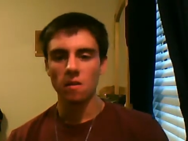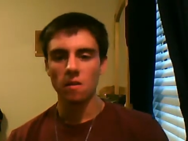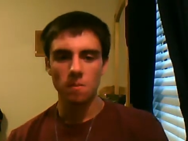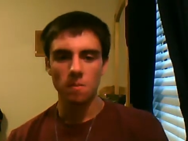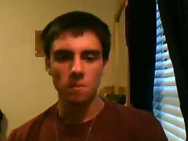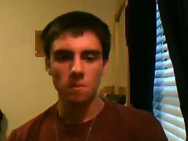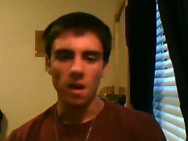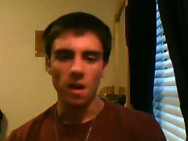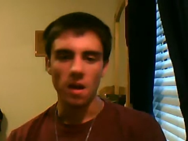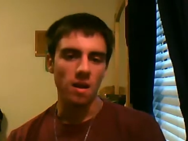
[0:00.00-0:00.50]

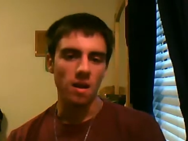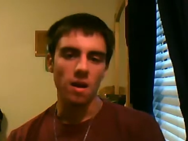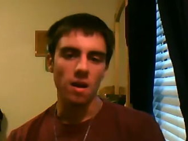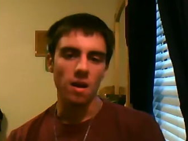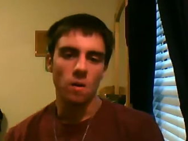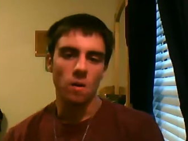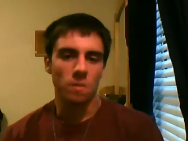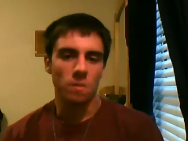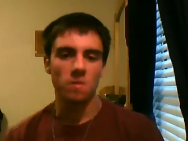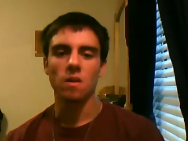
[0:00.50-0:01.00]
by now,
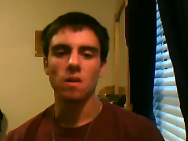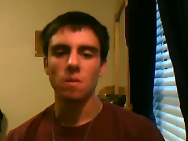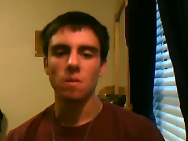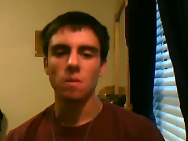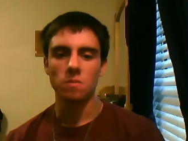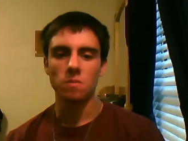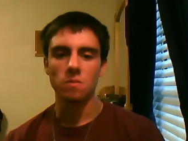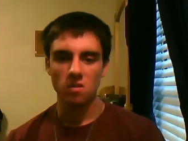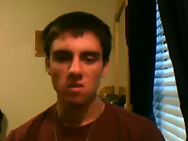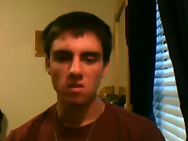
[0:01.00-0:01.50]
I mean, I
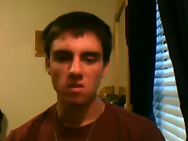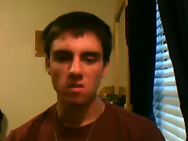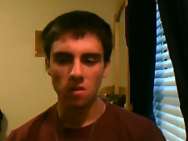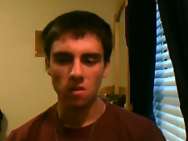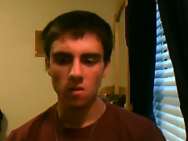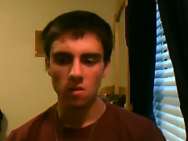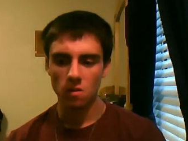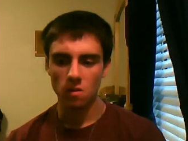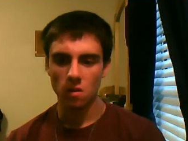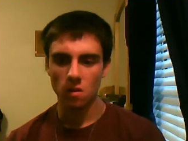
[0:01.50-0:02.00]

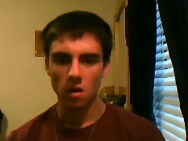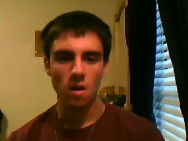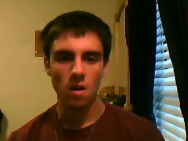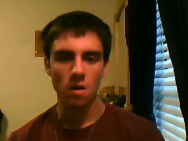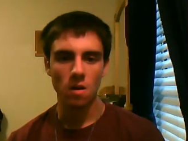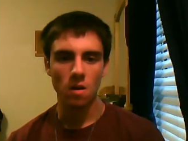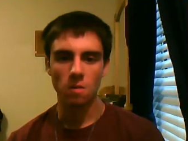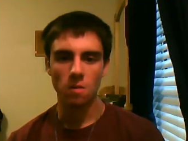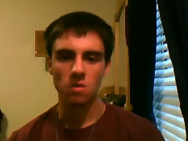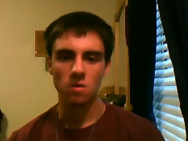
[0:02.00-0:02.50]

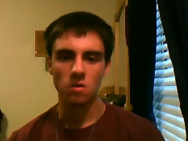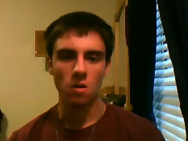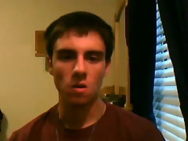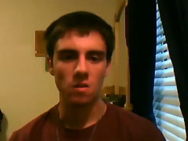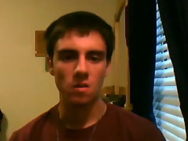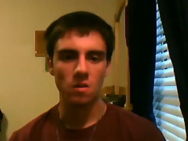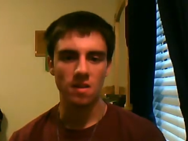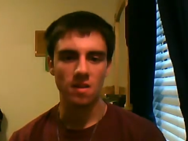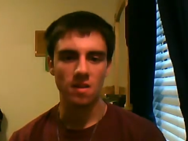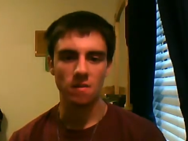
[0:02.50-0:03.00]
almost
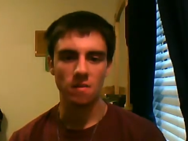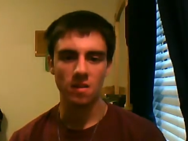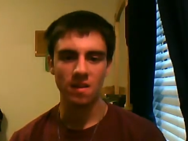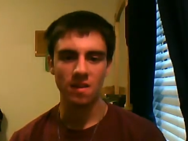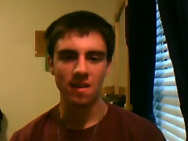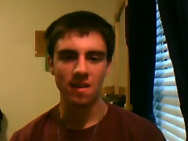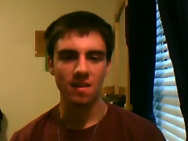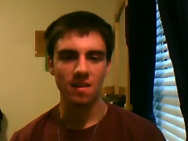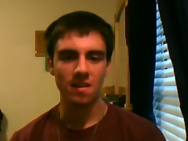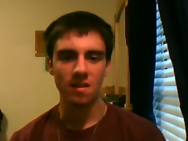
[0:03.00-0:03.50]
always have one
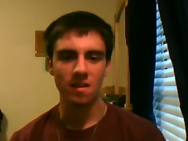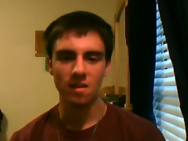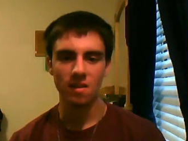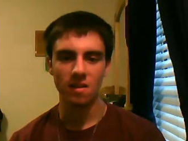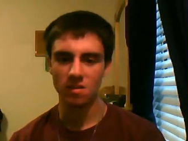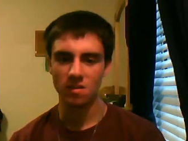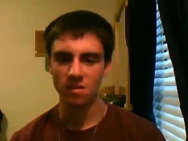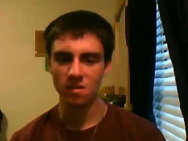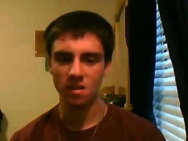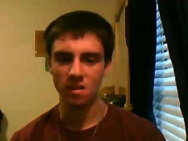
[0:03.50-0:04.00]
in.
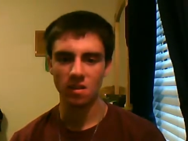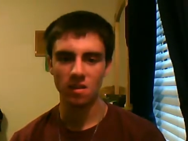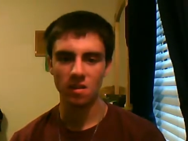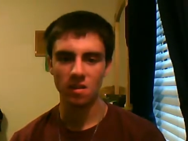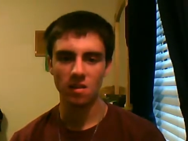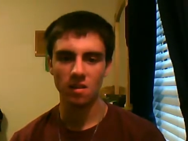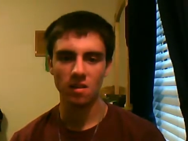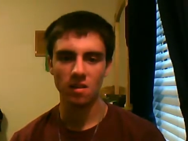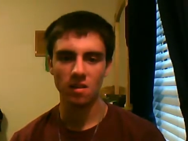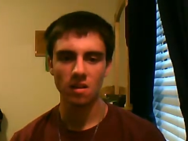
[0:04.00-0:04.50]
It's
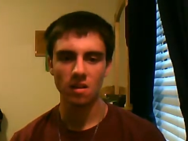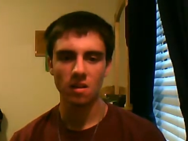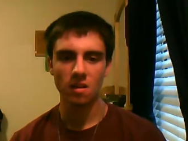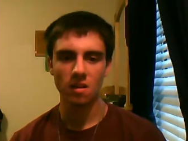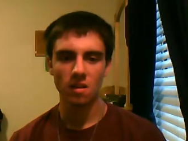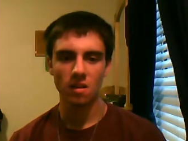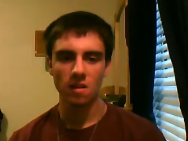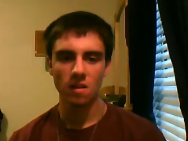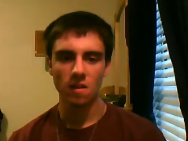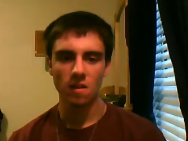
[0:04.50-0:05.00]

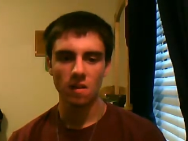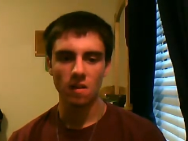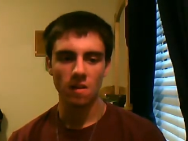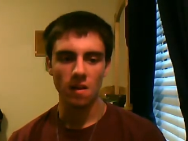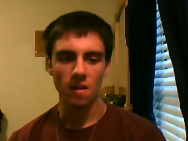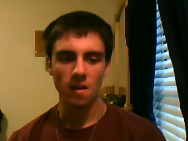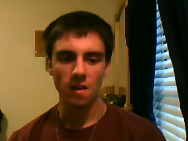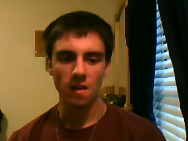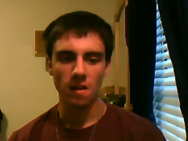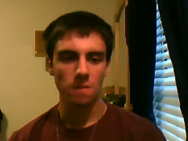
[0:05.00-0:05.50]

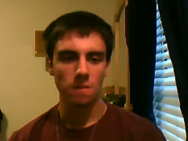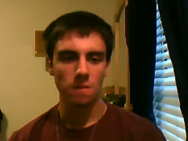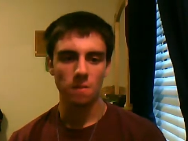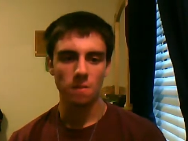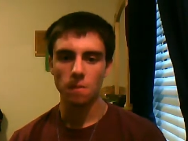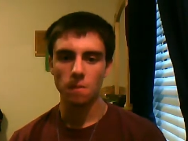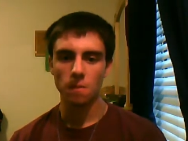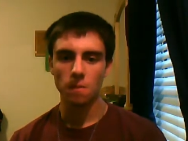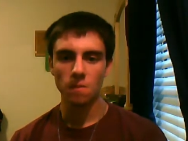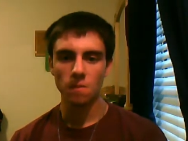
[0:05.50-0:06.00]
like,
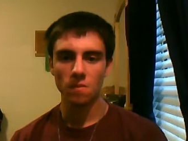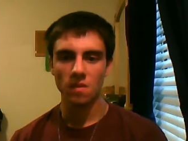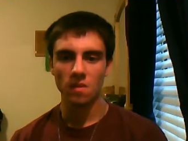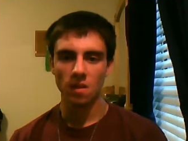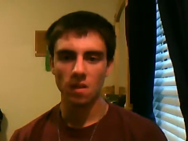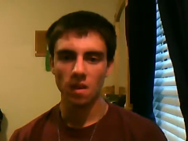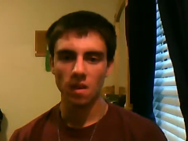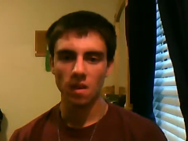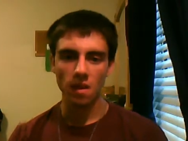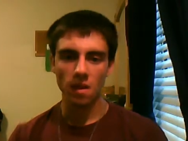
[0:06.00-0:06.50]

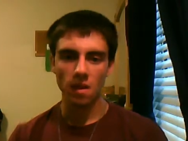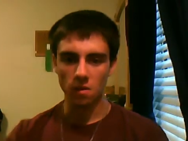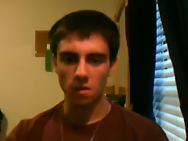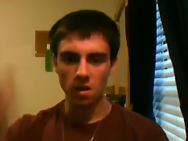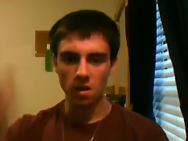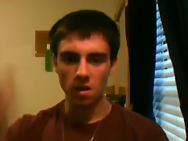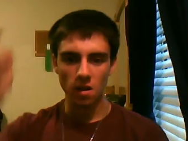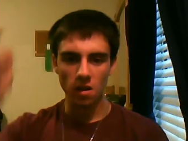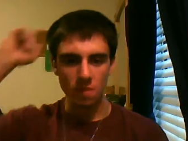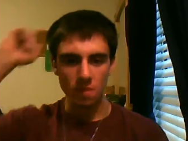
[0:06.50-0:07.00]
I'll
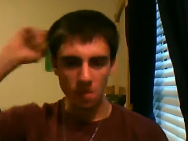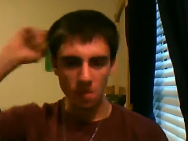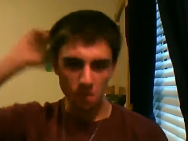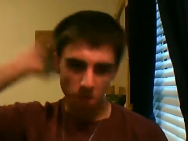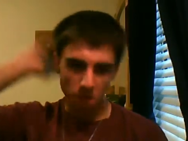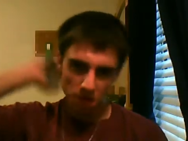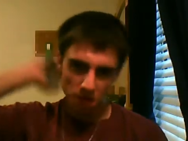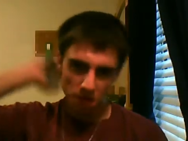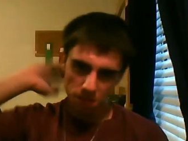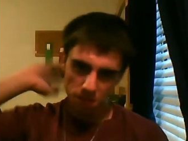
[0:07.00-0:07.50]
get up, eat
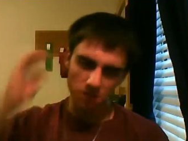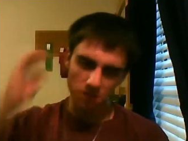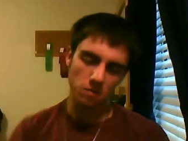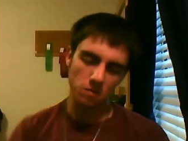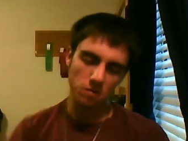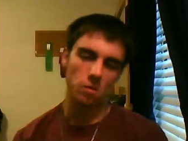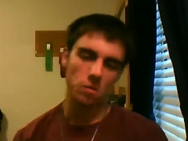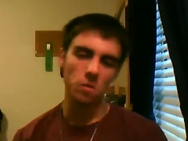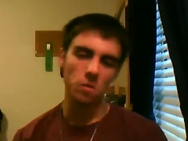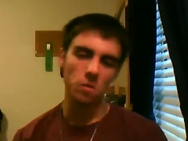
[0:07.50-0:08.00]
breakfast,
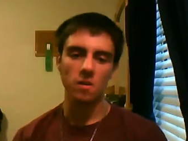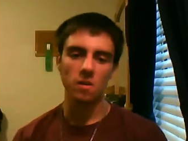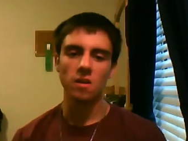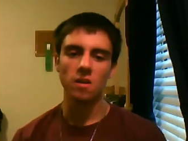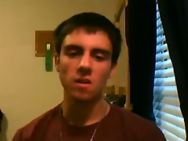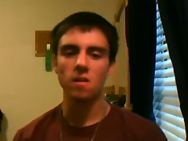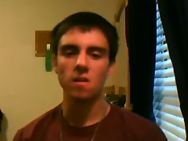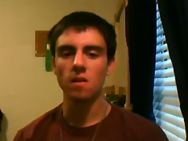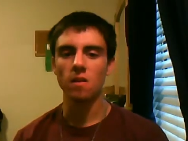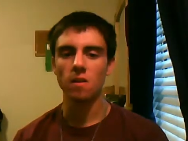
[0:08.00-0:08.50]
throw it
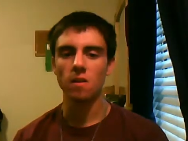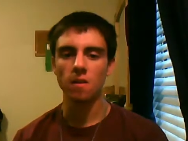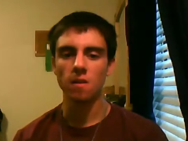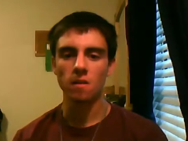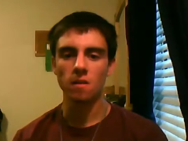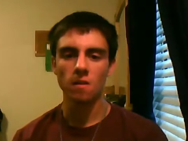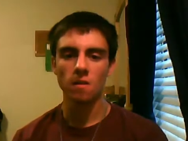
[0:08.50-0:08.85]
in, and